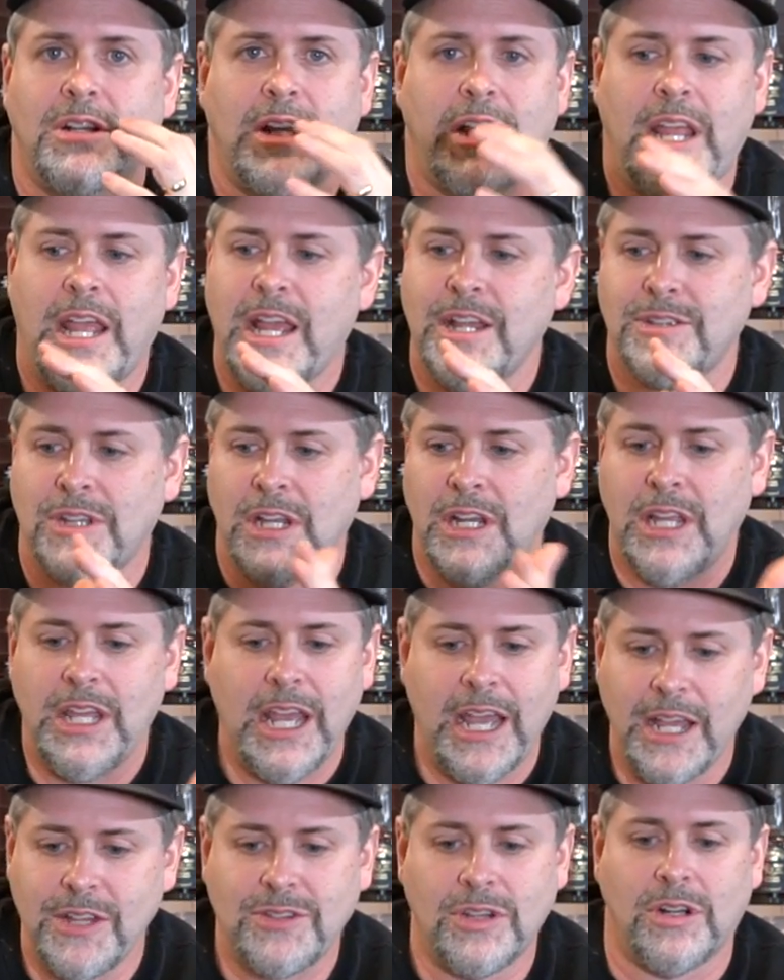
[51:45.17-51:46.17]
He has
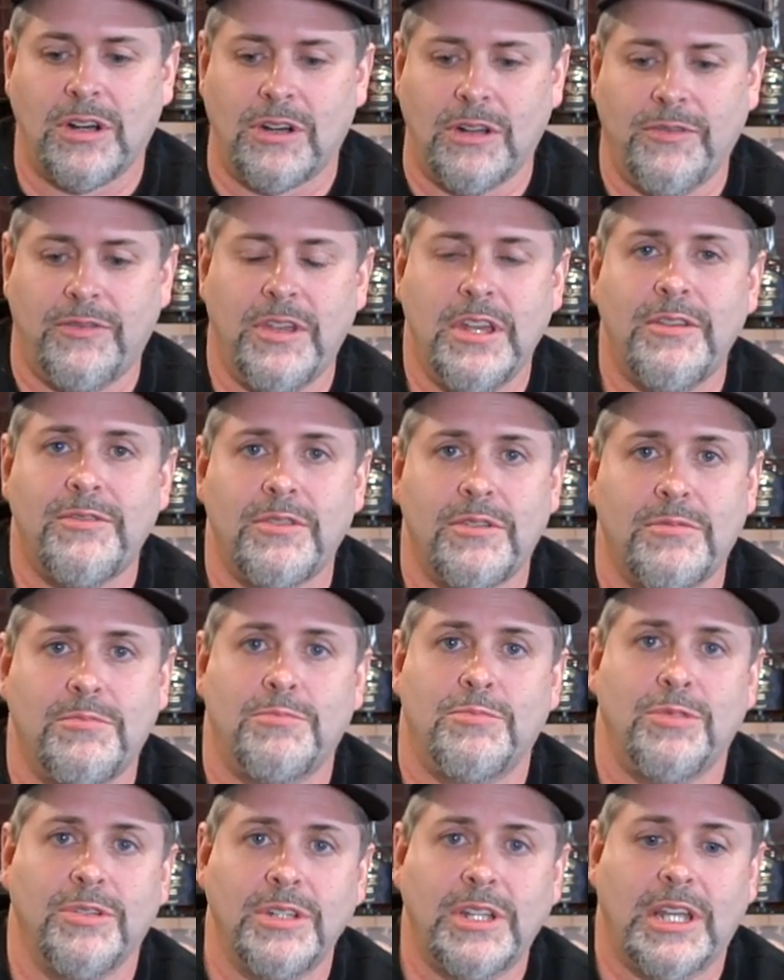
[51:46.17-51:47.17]
it all. If you ever
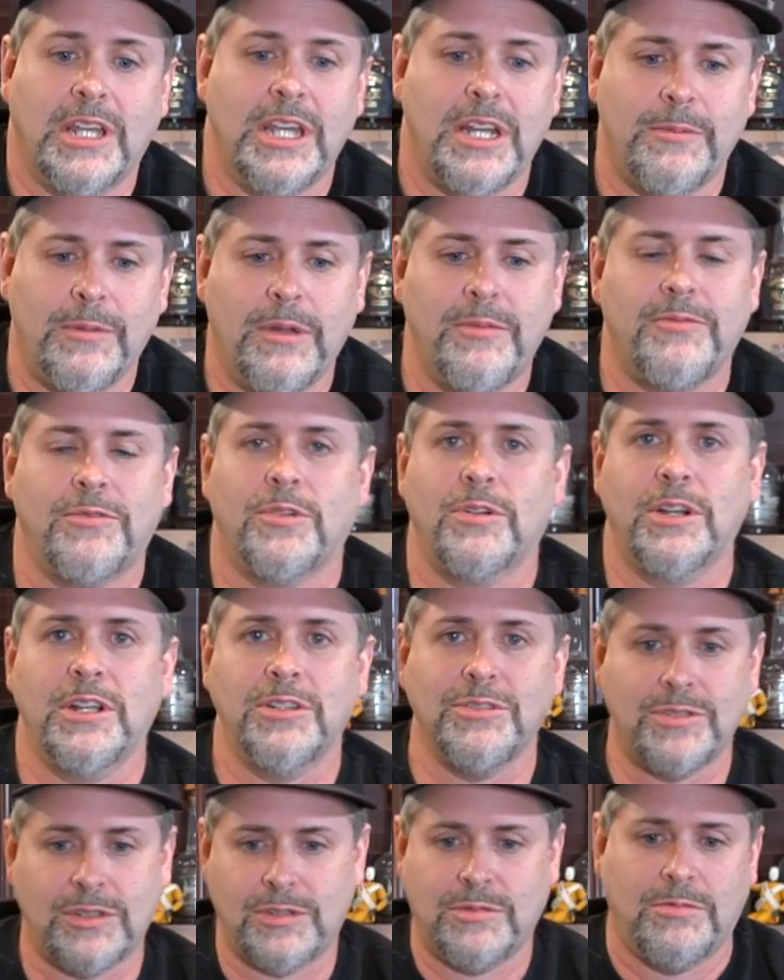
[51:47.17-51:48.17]
really hit him up for it,
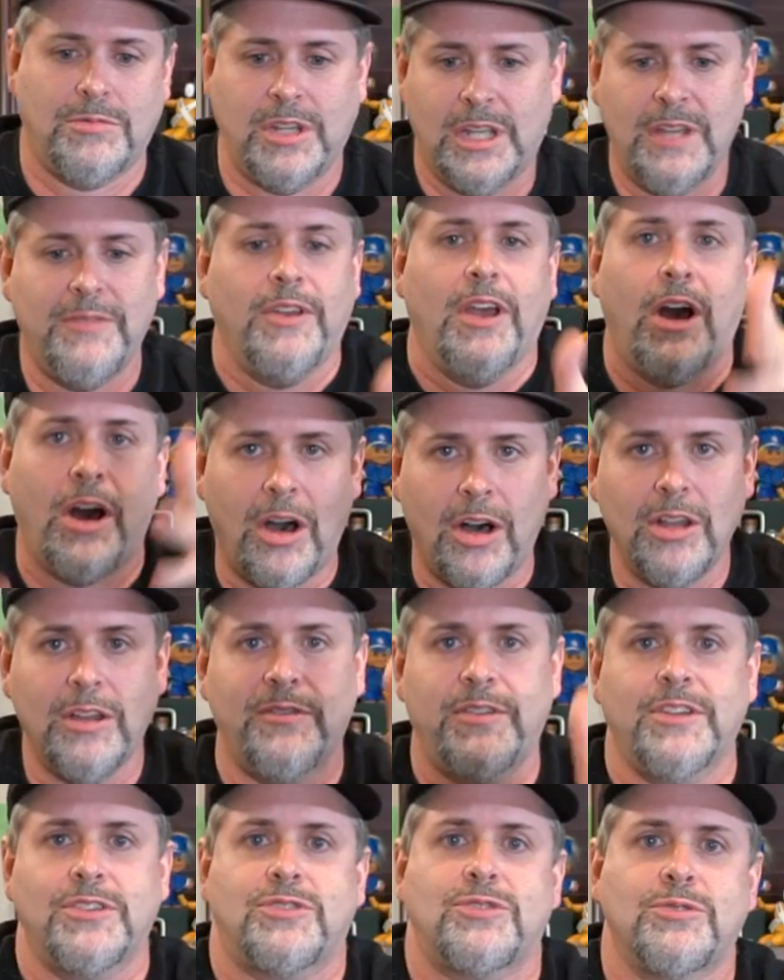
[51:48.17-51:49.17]
he'll give you all of
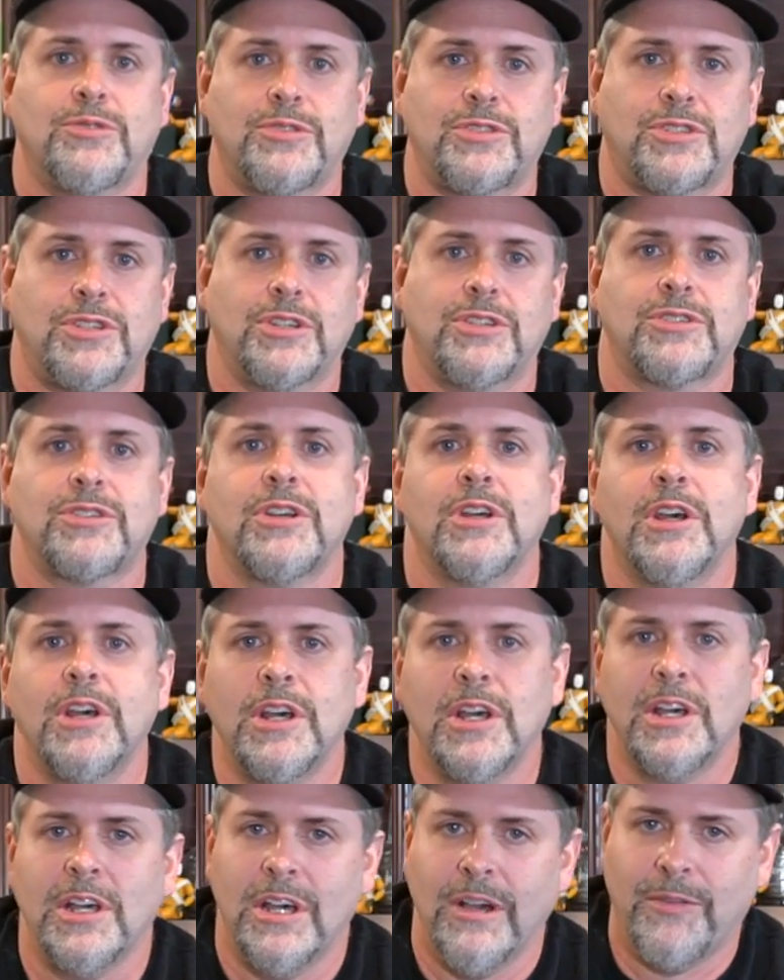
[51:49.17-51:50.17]
his sources
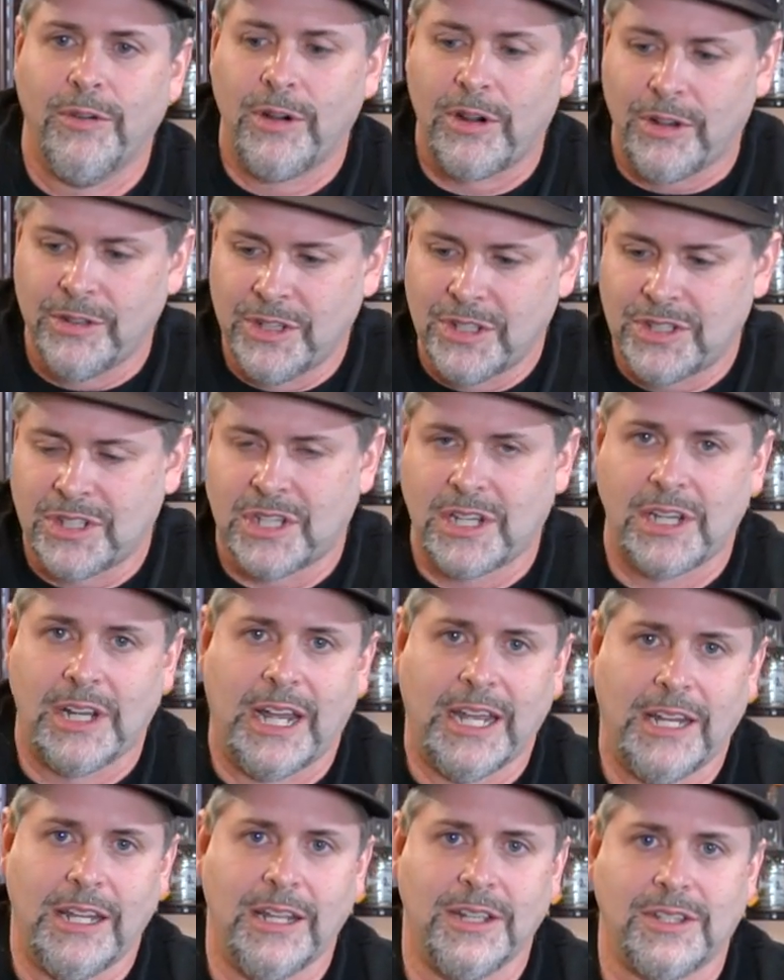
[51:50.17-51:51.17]
of where all this
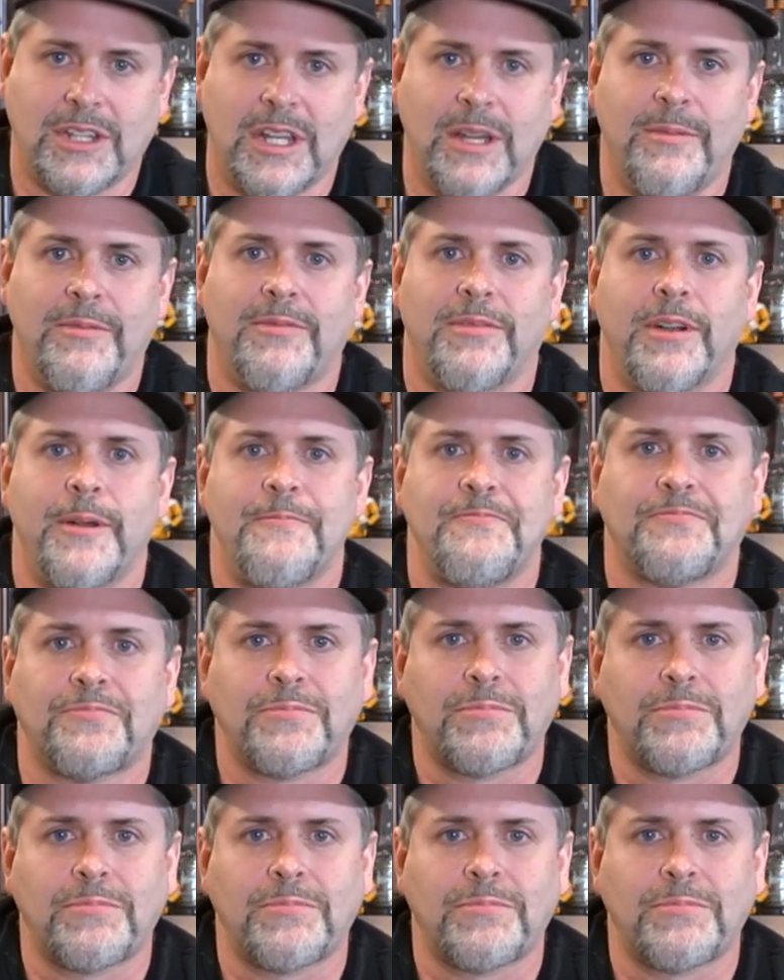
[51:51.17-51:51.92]
ideas come from.